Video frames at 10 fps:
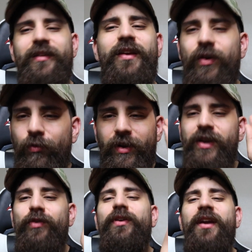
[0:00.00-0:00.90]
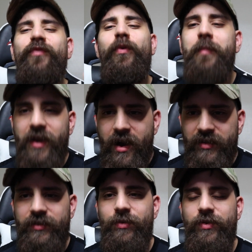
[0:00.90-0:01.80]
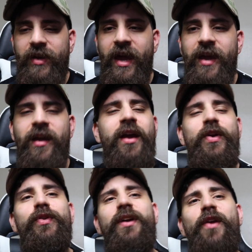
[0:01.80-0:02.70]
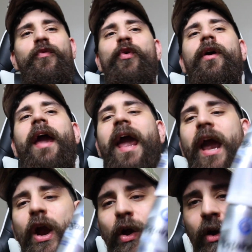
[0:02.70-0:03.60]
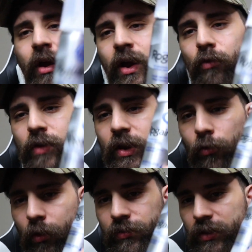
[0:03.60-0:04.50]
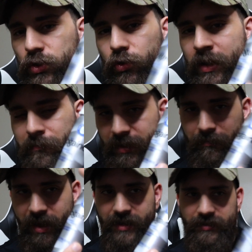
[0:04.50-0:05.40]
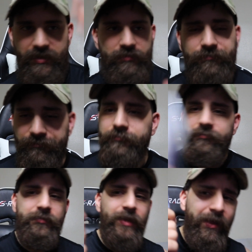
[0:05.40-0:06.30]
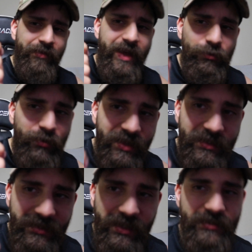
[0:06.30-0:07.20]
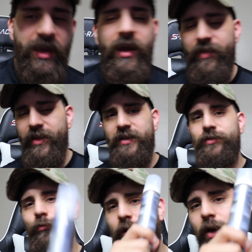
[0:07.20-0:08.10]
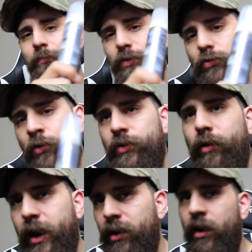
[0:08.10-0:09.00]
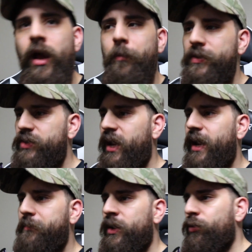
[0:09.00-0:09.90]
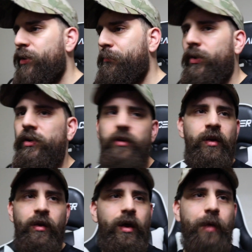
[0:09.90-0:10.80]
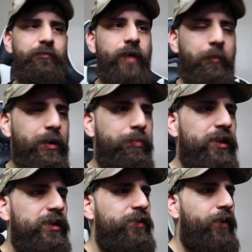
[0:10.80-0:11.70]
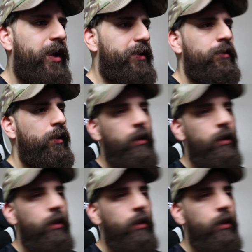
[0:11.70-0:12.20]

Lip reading: you know, you're looking for Minoxidil, okay? You're looking for a hair regrowth treatment medicine. And that's what this is. This will help you grow your hair. But Jay, I'm not going bald. I'm completely fine.